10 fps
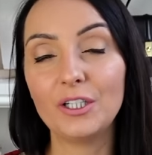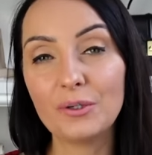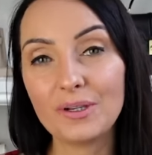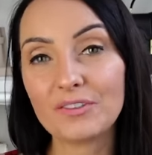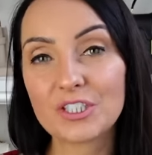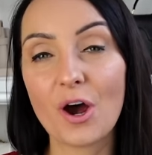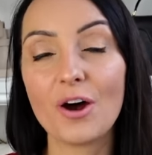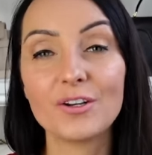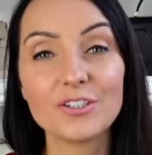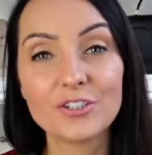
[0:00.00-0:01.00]
Louis
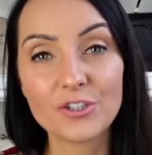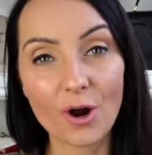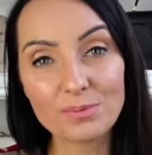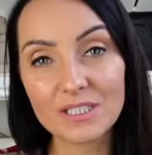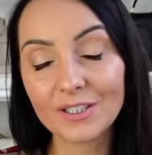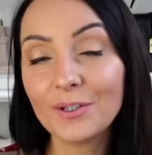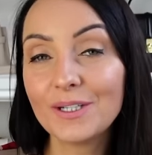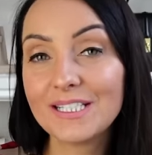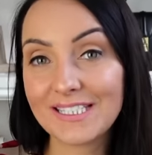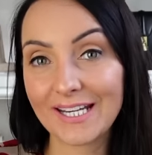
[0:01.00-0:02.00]
Vuitton stopped
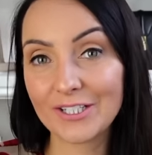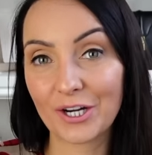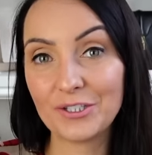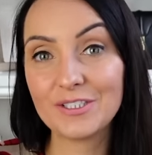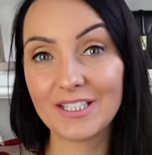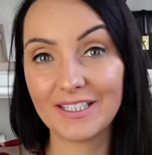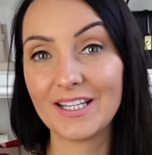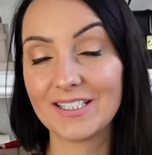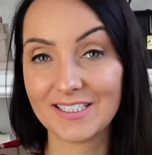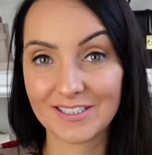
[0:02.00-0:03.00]
including date codes in
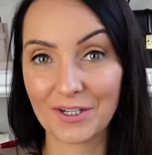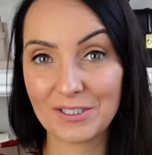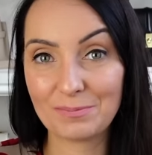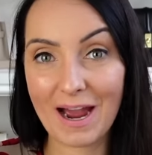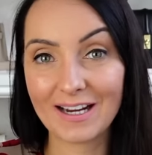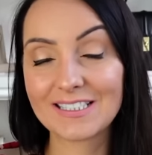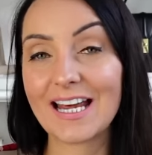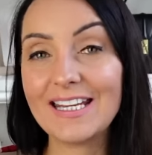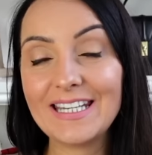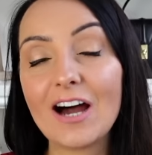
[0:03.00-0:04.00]
their designer bags
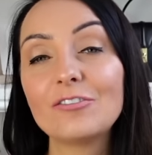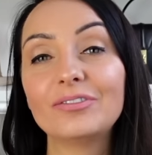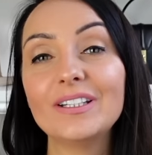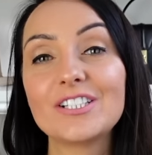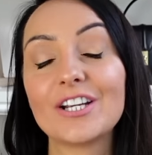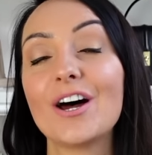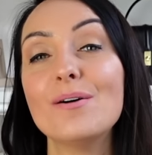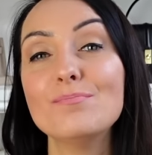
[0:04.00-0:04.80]
and now feature a